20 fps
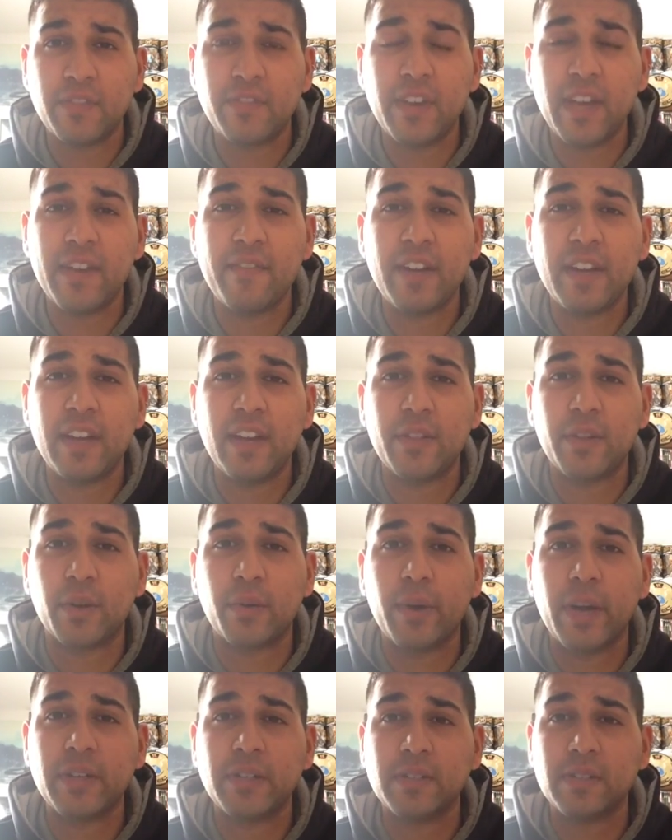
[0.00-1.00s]
If you have any other
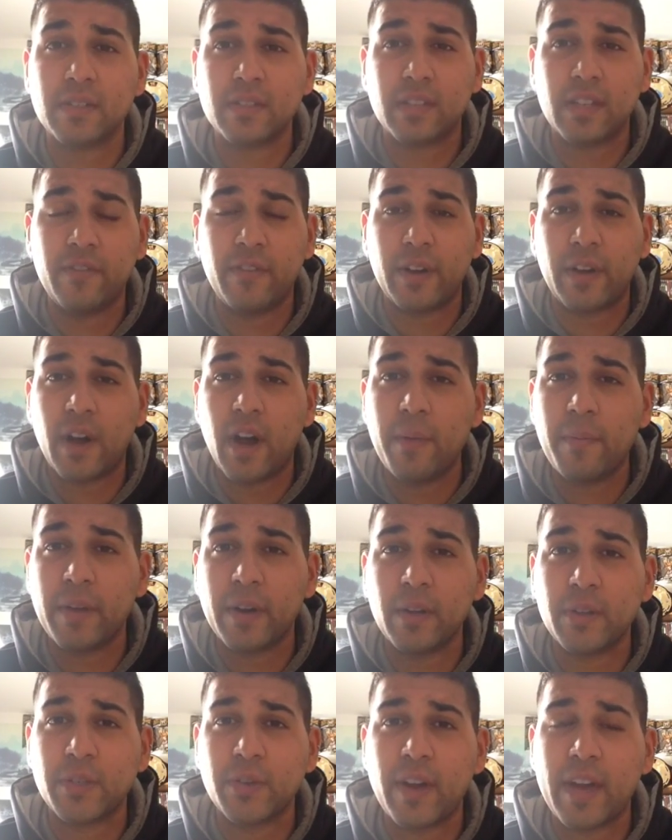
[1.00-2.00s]
questions, just leave a
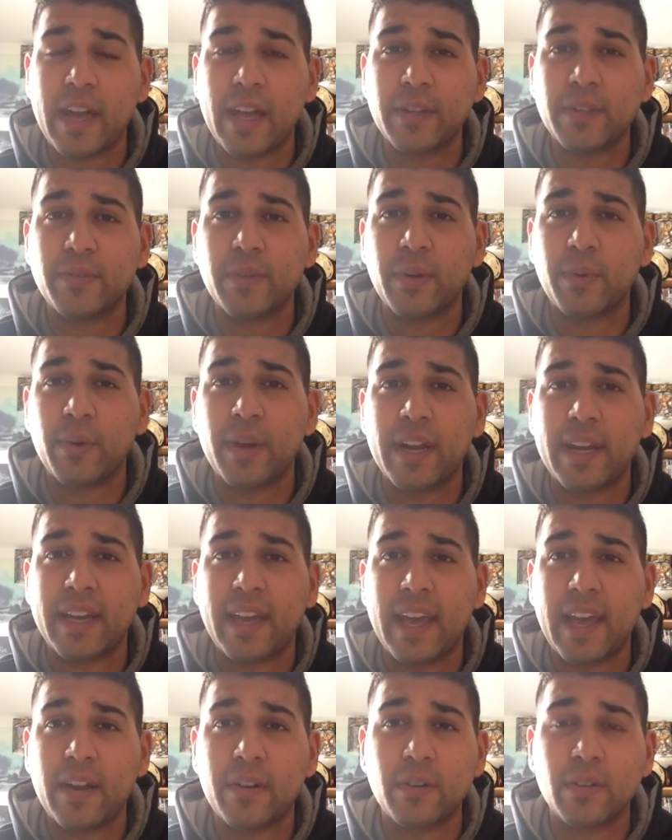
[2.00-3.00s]
comment. I'll try answering what I
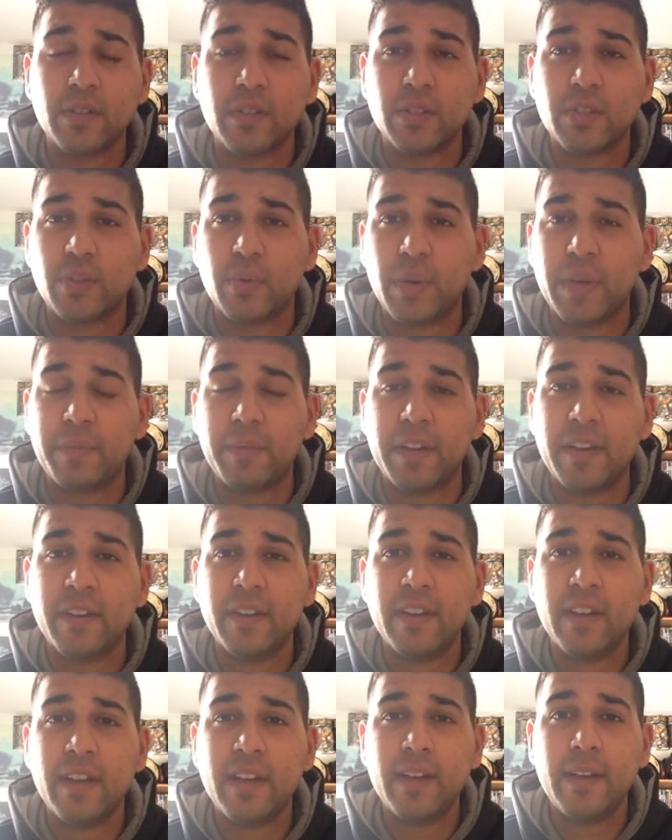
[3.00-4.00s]
can, or just tweet me.
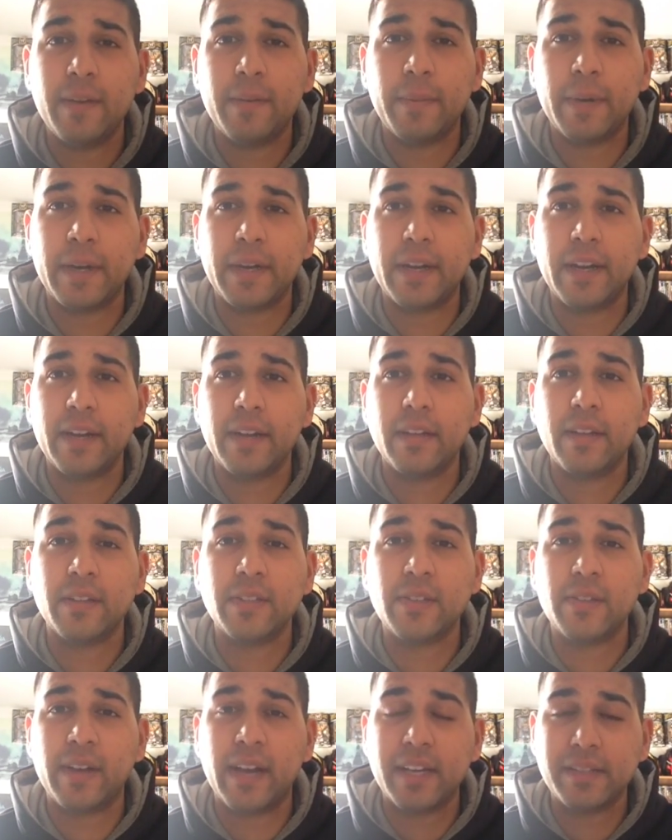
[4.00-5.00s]
But
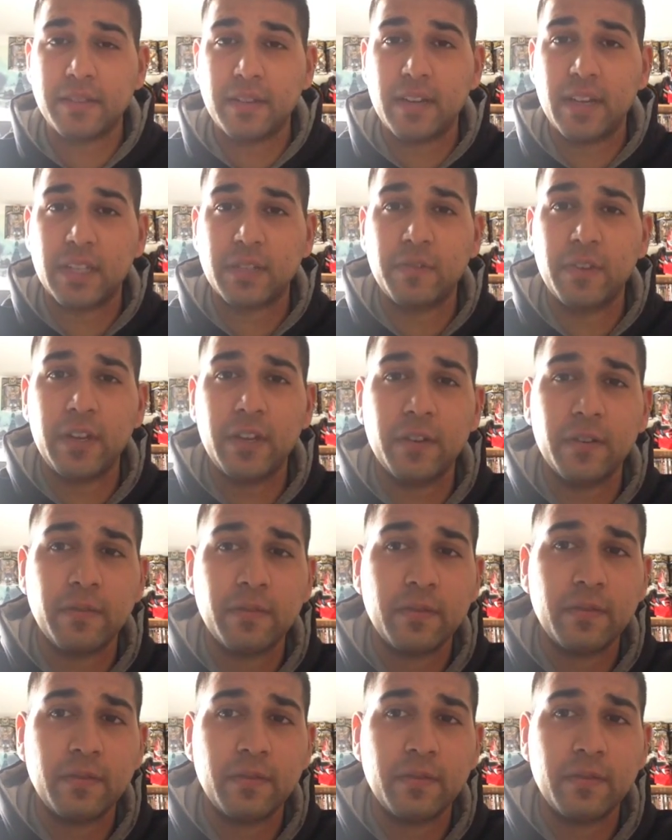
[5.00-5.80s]
see you guys in the next video.